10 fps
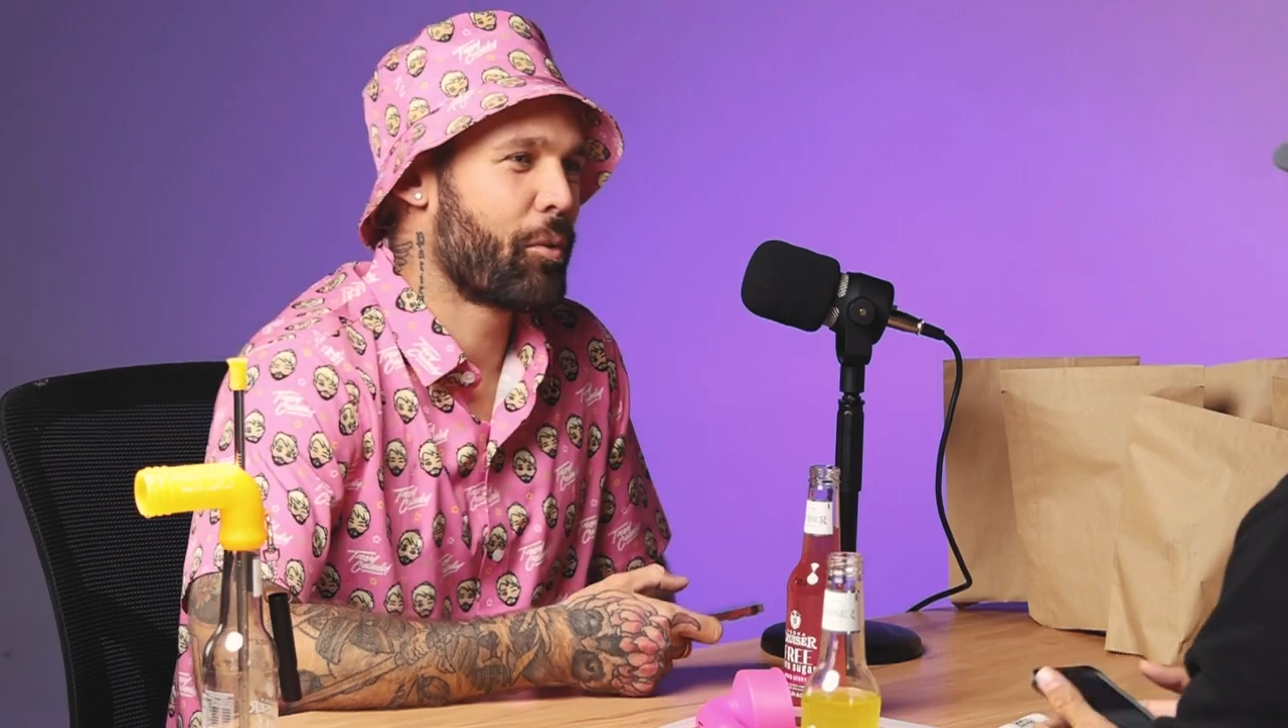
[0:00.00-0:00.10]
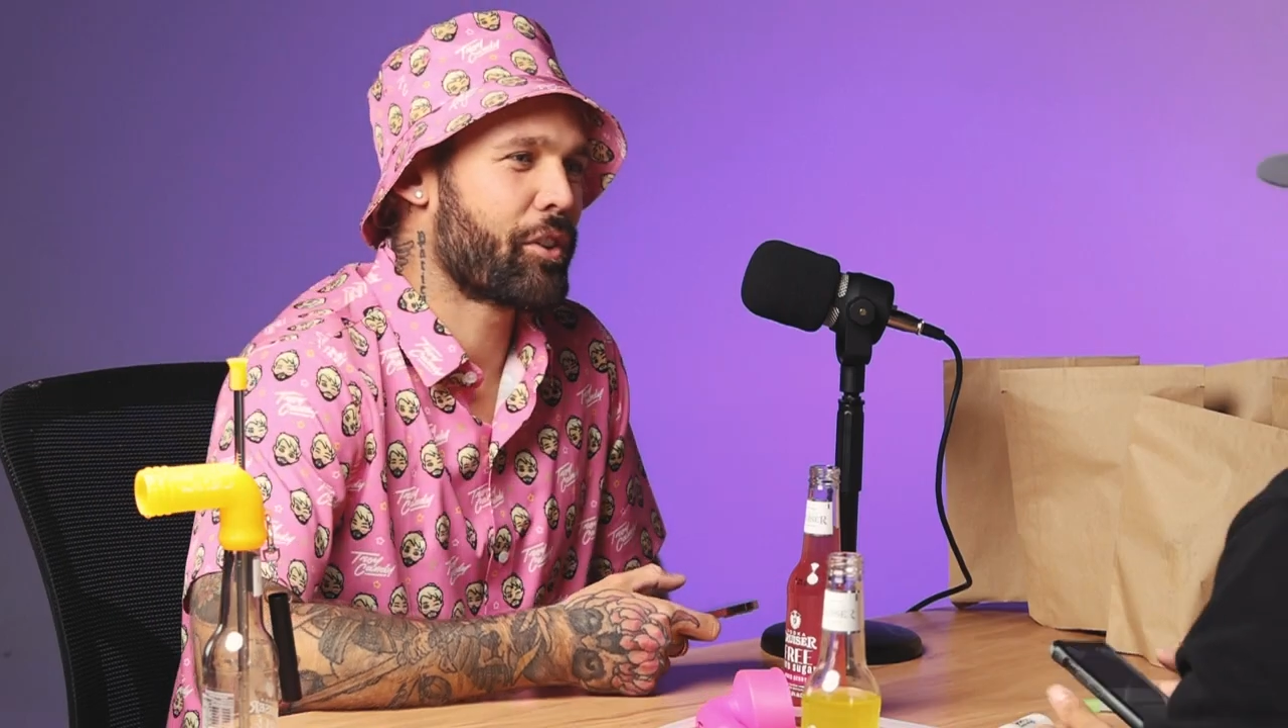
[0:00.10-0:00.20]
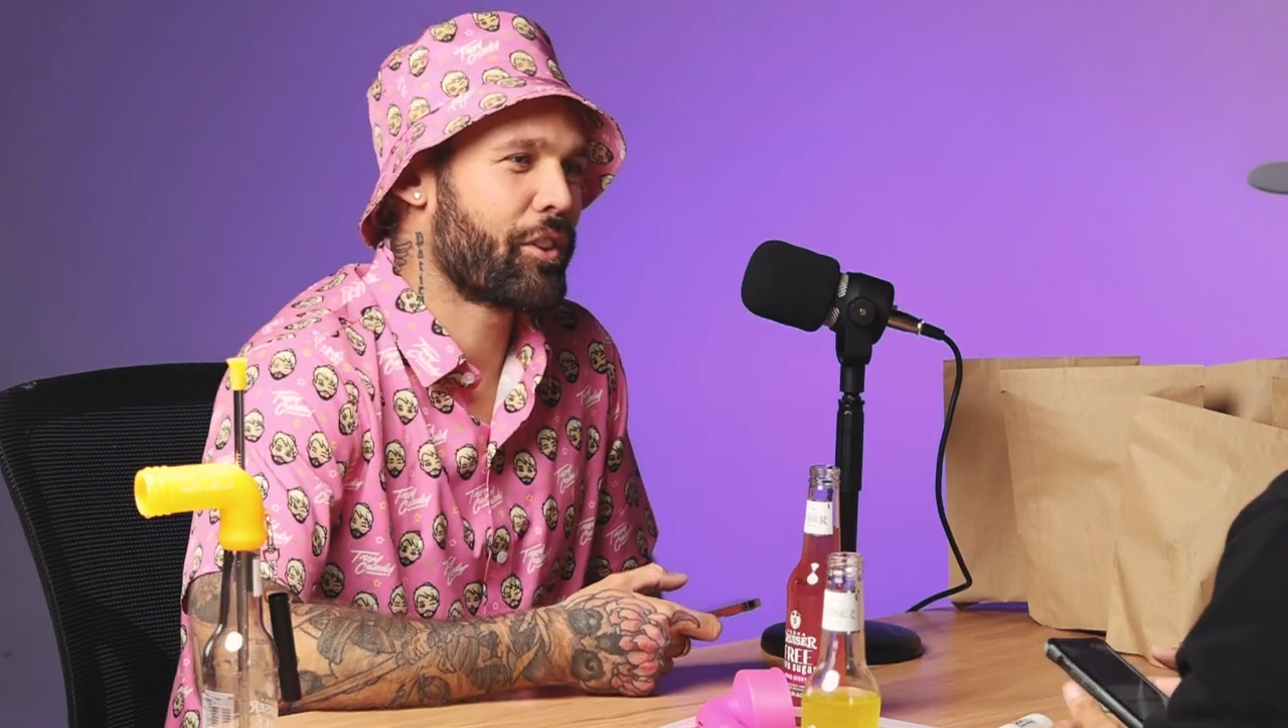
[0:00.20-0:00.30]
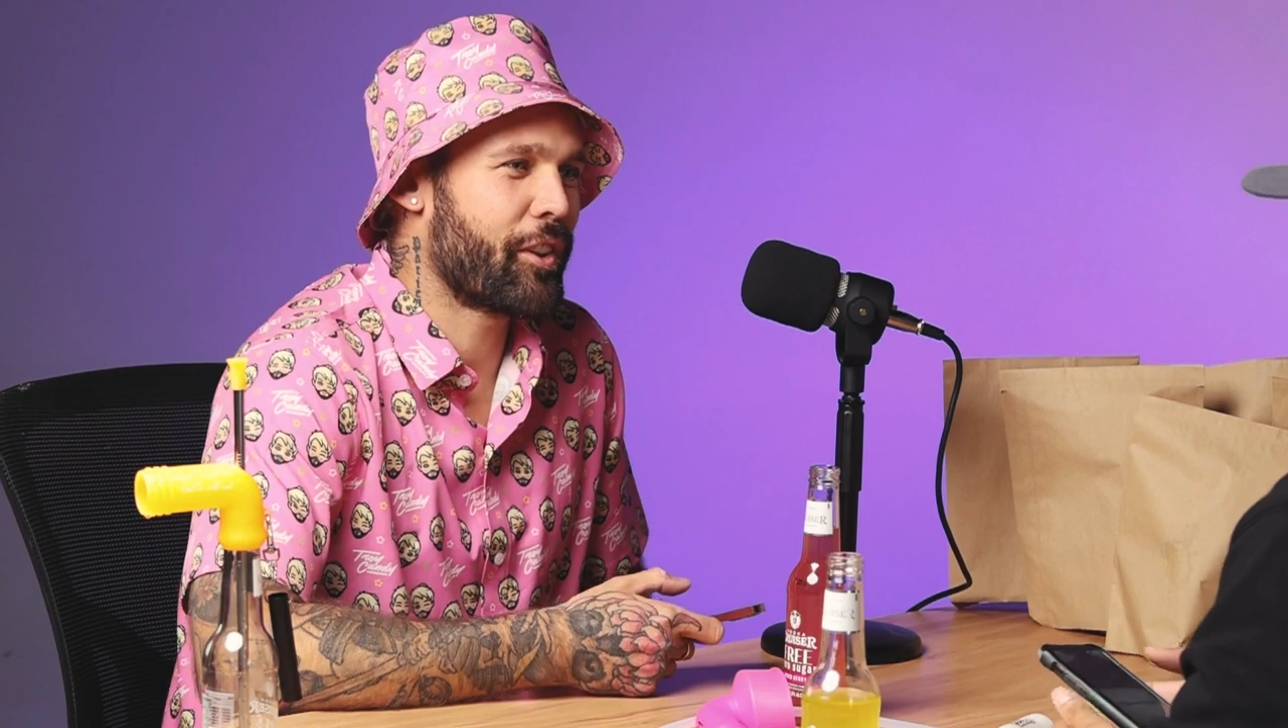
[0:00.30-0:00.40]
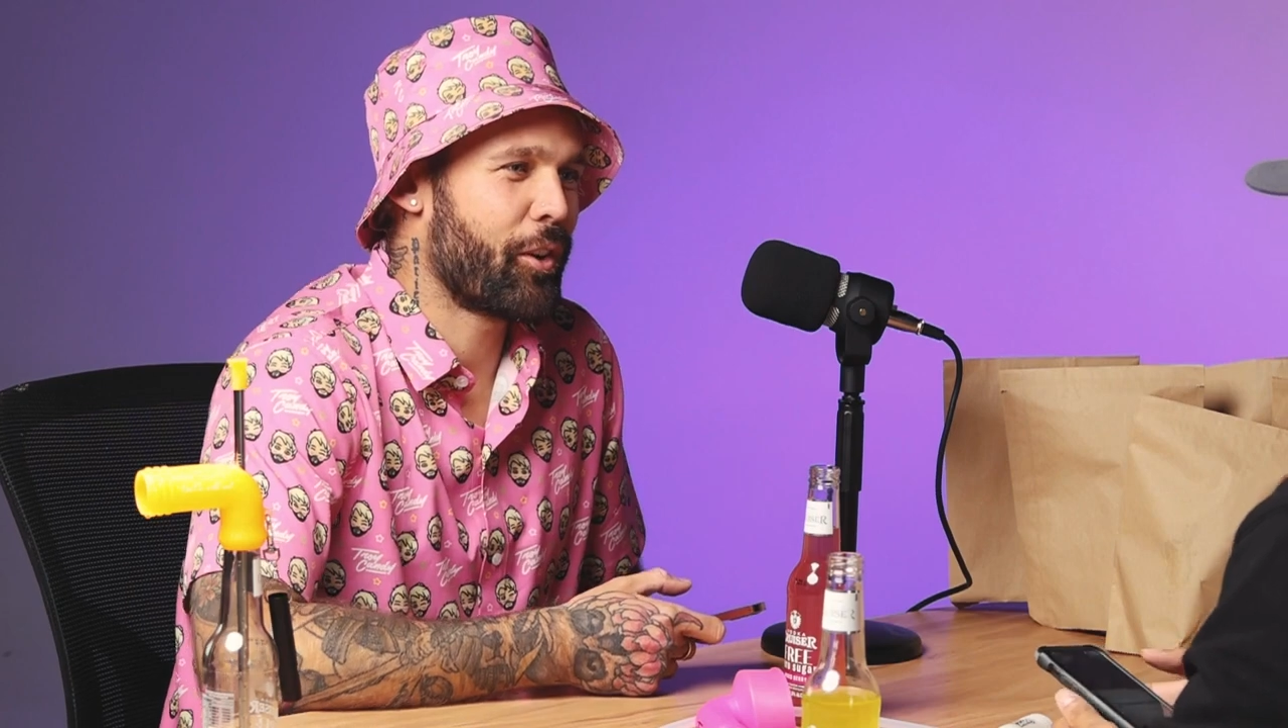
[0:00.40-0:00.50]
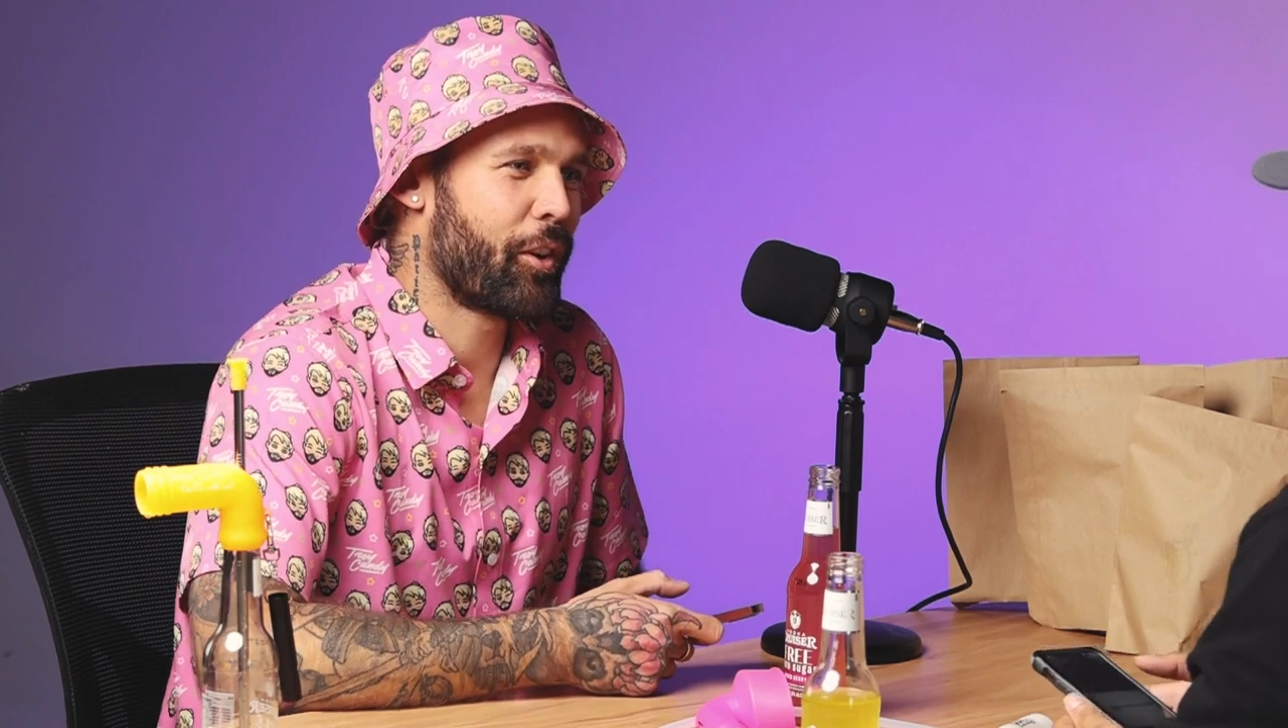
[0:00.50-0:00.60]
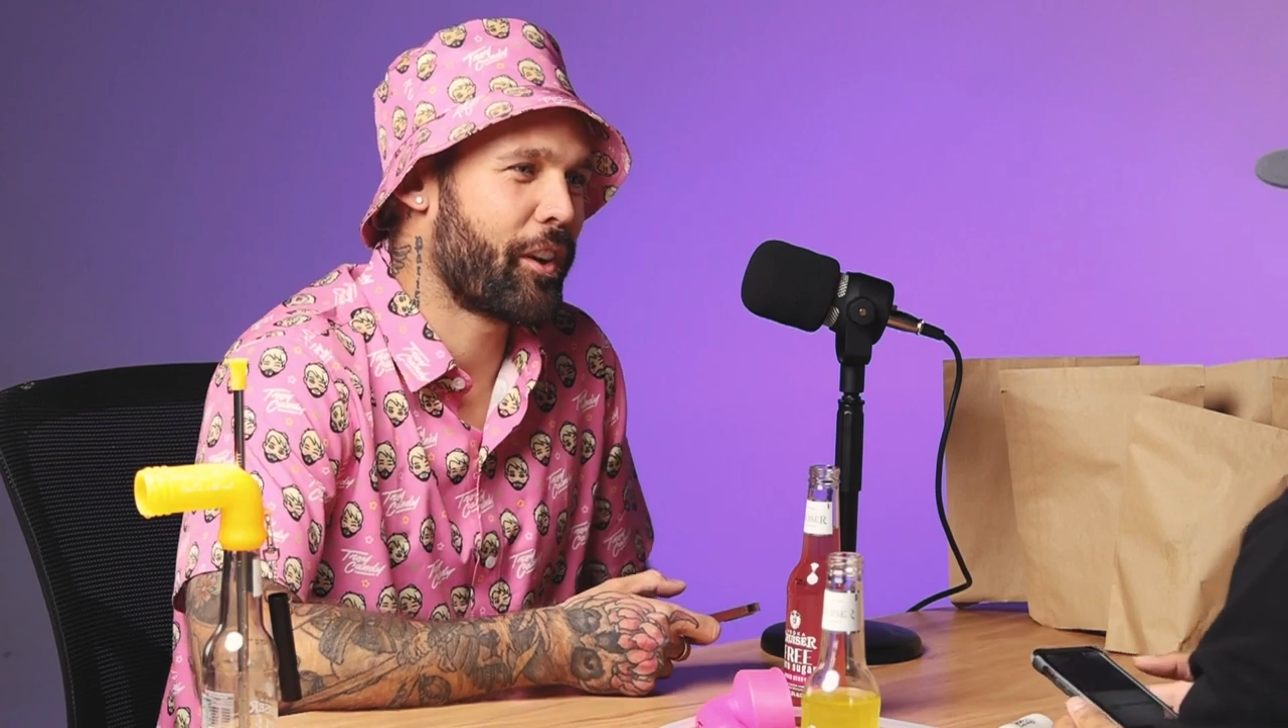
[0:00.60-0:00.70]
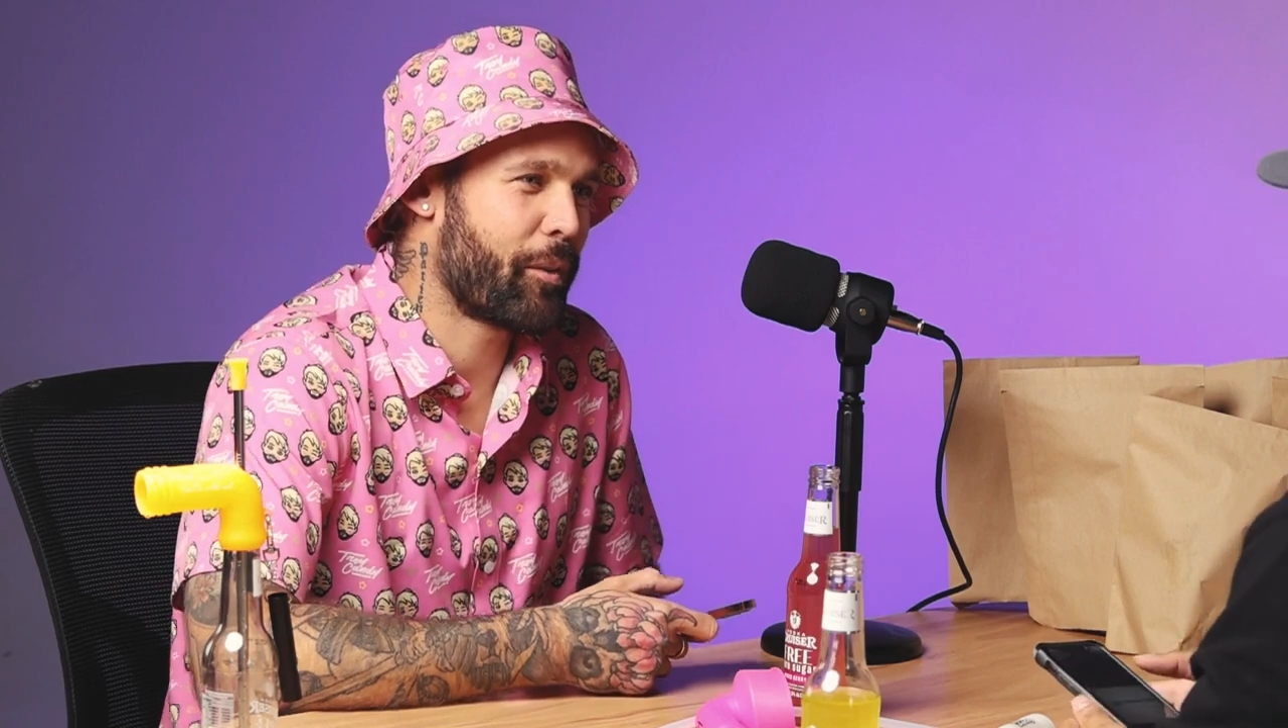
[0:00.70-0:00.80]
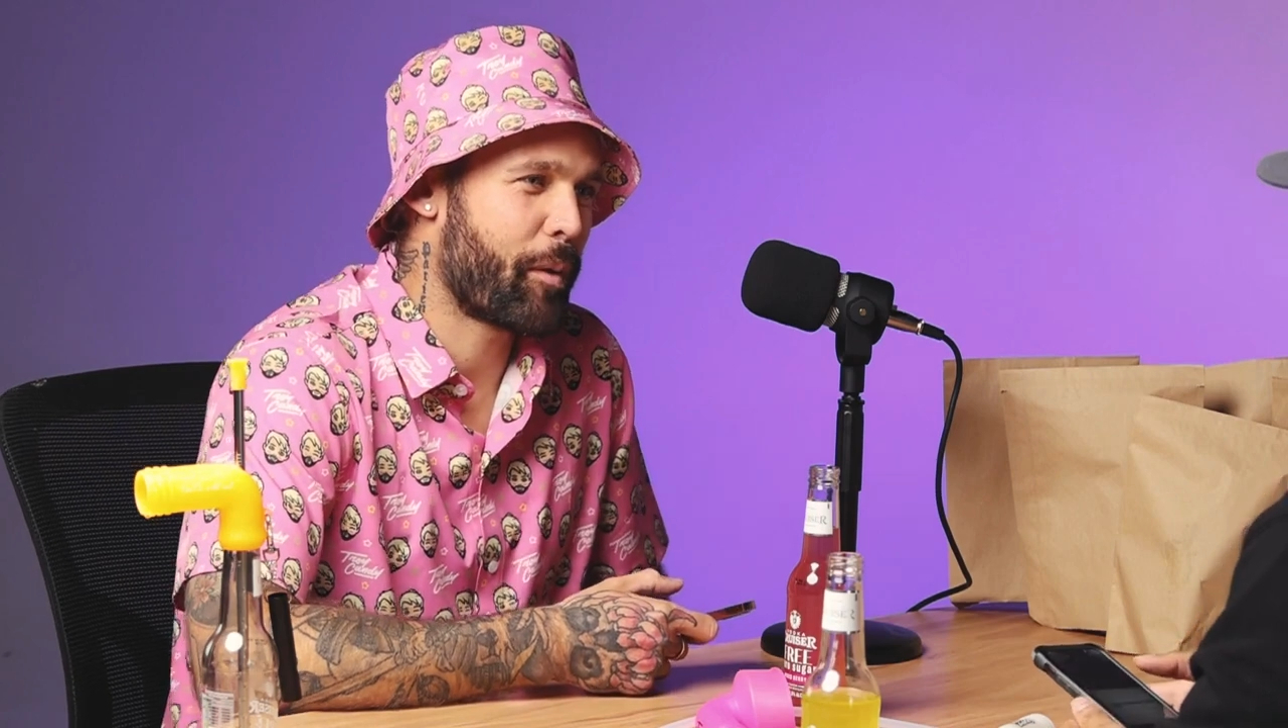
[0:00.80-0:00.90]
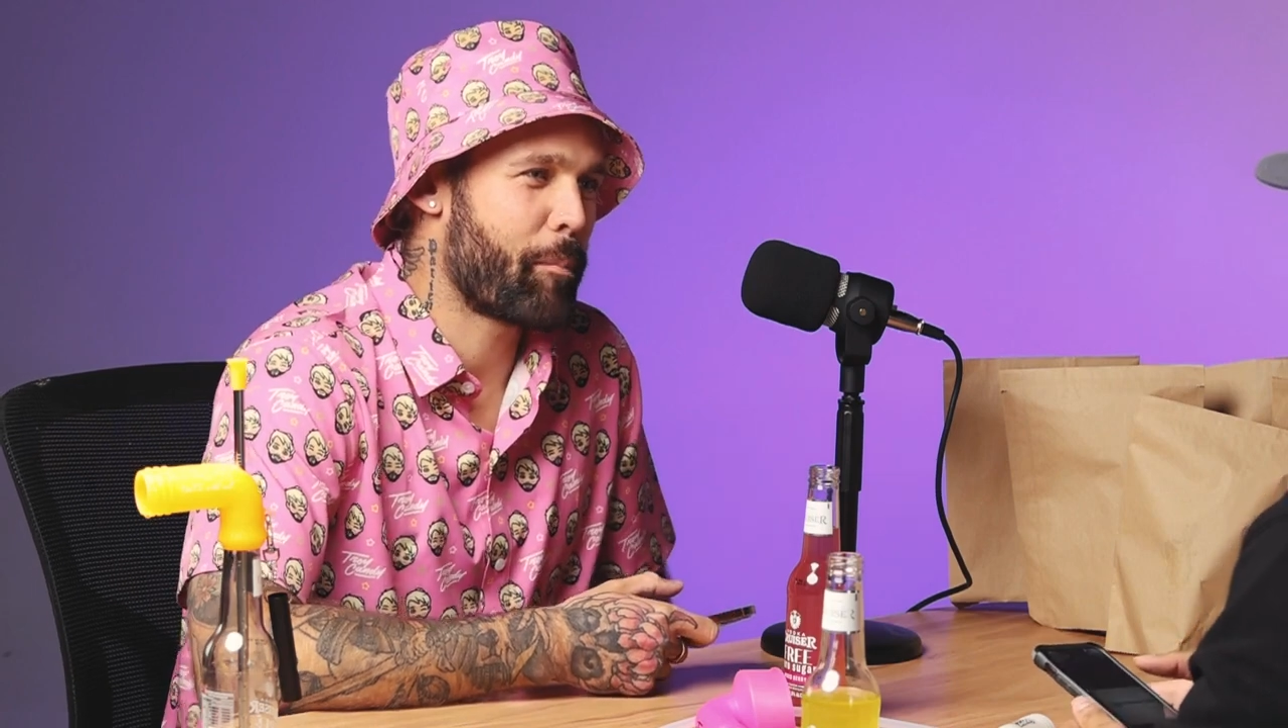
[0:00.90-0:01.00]
What do you call
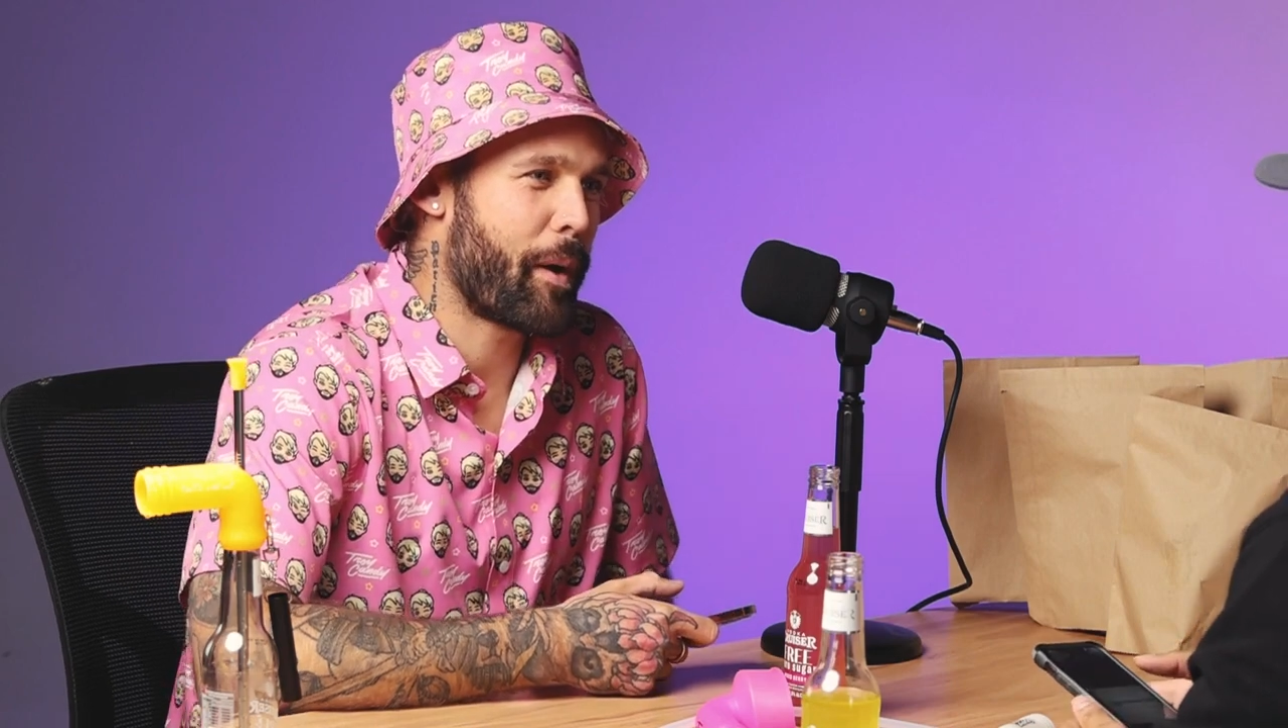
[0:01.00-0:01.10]
it when